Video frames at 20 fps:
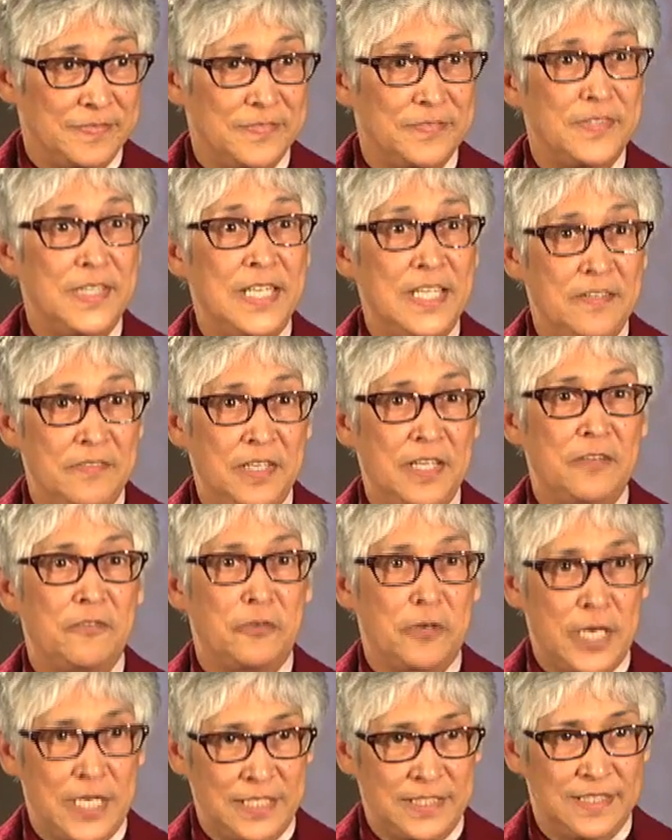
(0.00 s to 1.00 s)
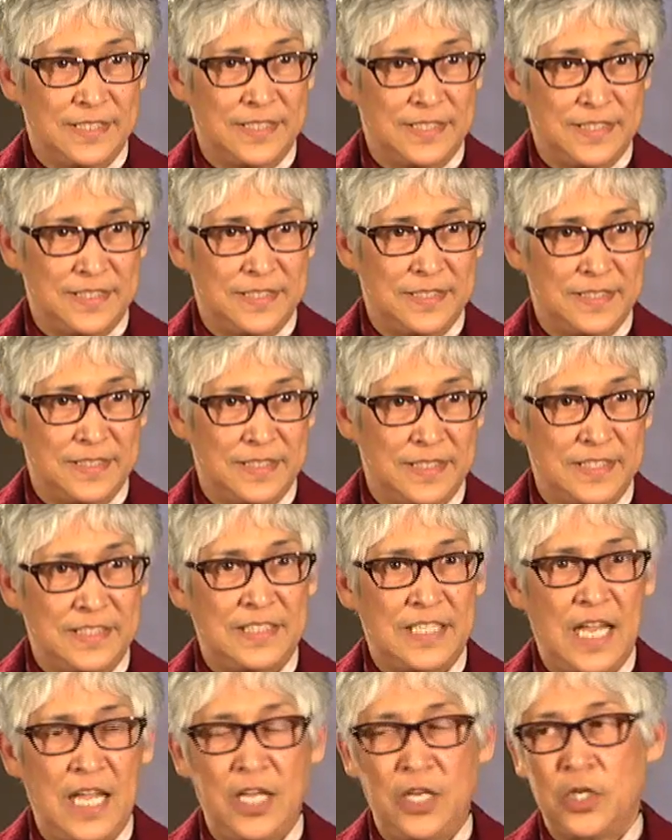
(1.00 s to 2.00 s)
Leaving friends.
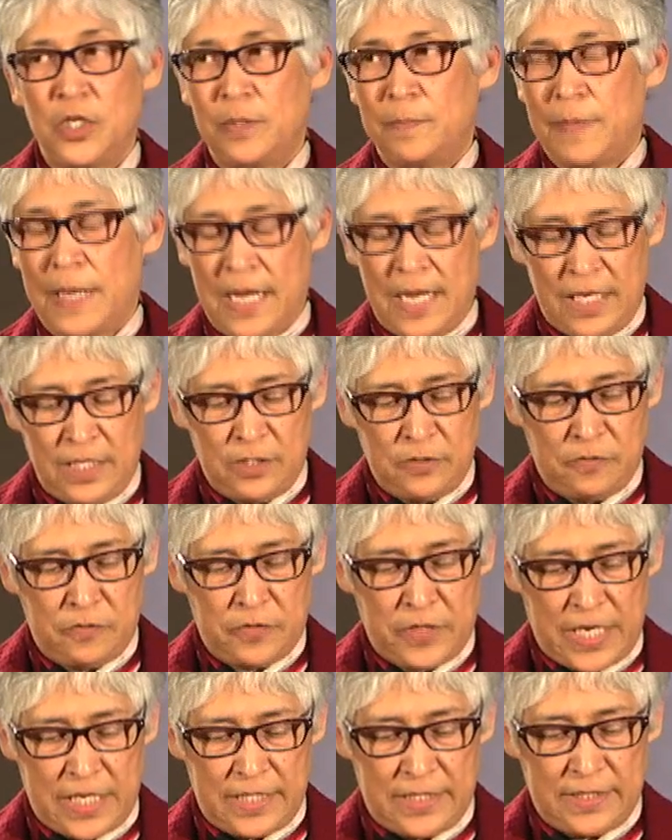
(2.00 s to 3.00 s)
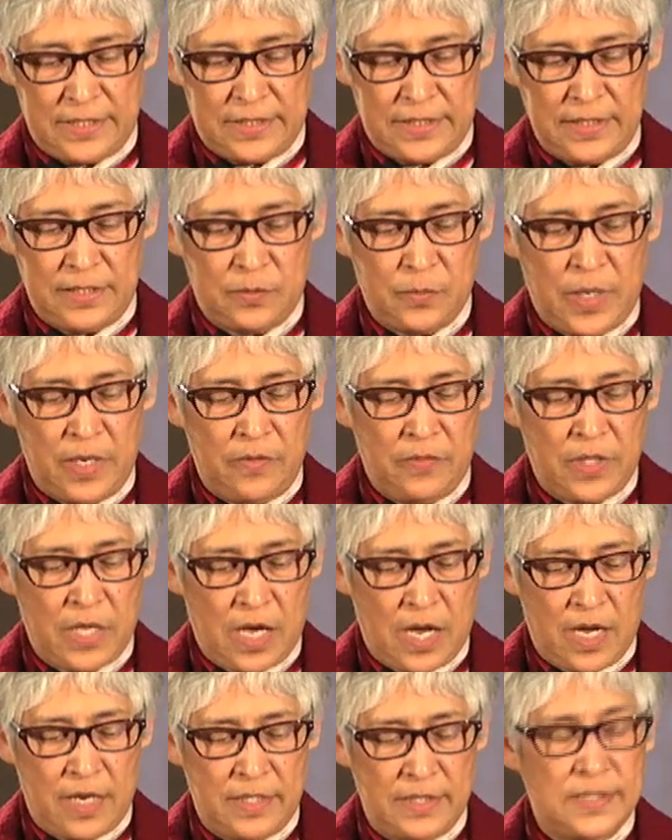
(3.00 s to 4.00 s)
Saying goodbye to friends is one of the
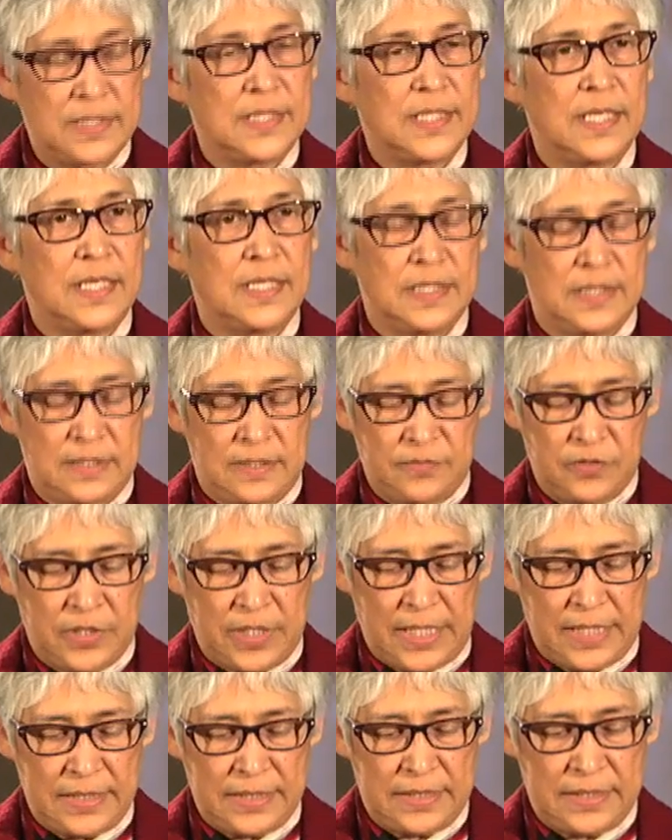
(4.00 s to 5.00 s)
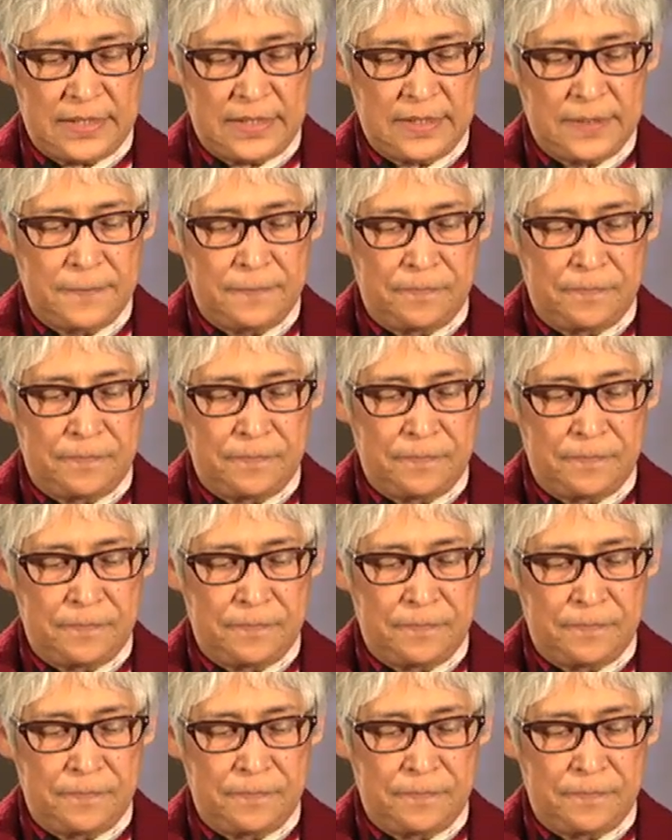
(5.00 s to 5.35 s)
hardest things for kids.